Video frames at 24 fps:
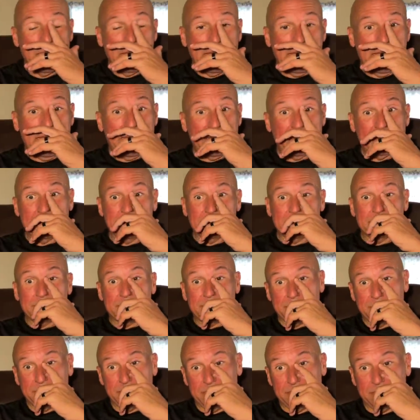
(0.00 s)
And
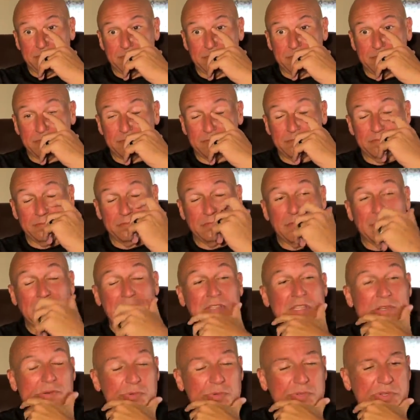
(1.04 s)

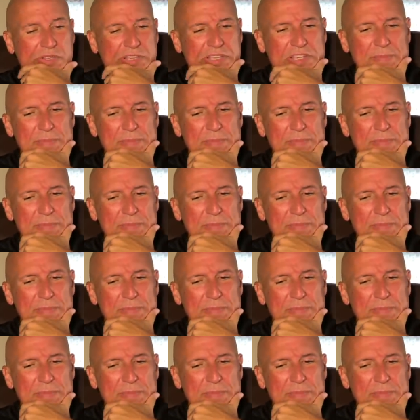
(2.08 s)
it didn't really